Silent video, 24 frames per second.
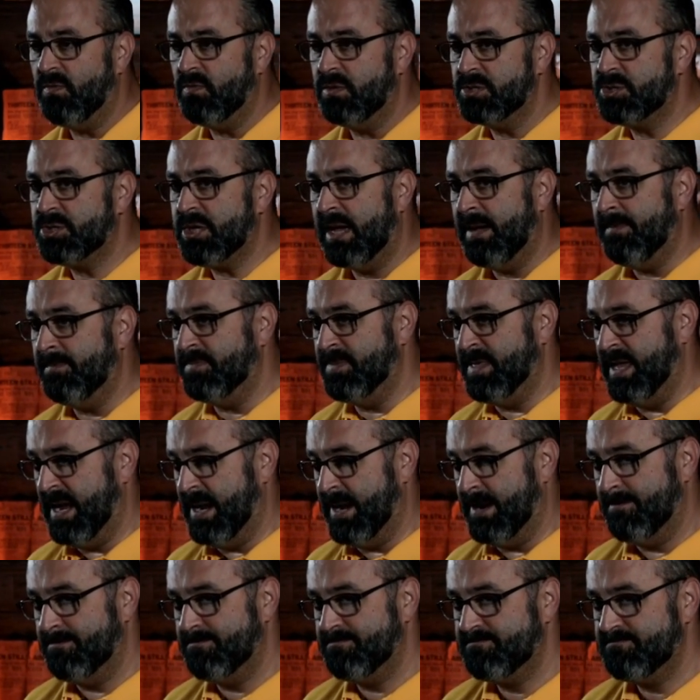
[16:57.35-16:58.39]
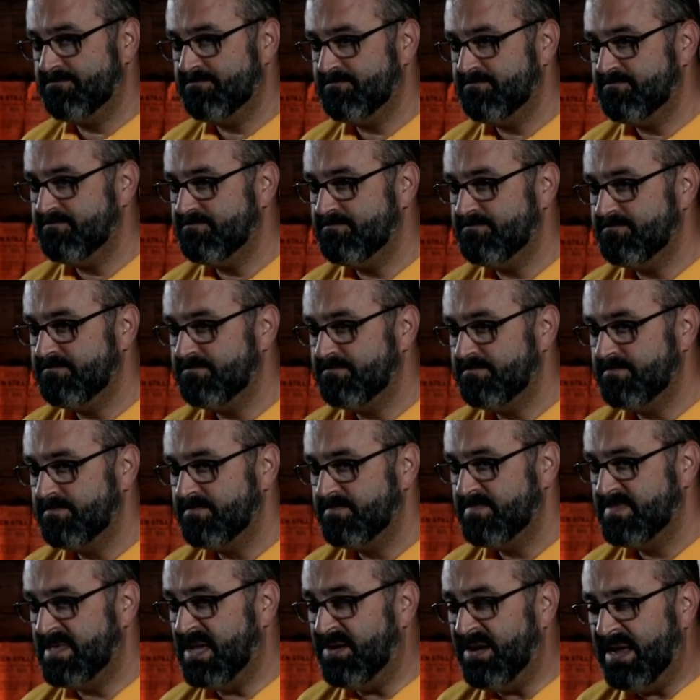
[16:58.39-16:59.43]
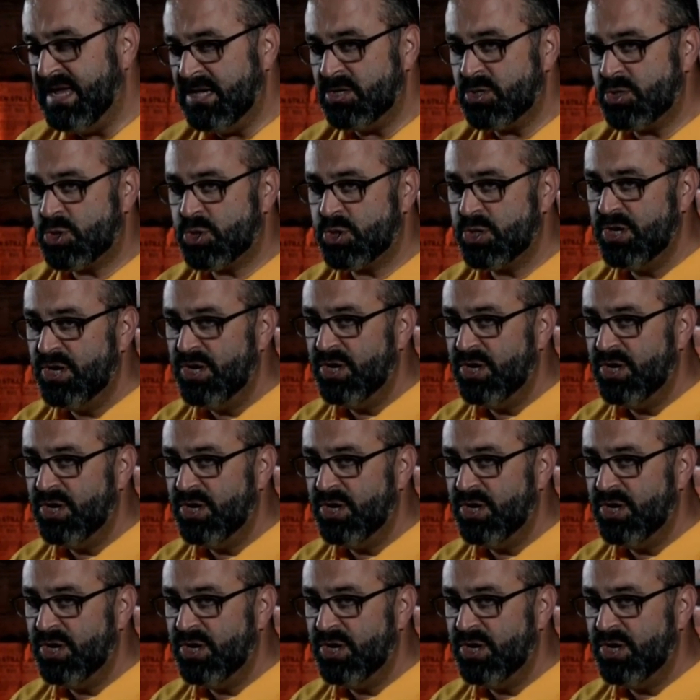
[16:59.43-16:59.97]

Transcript: was up there. There is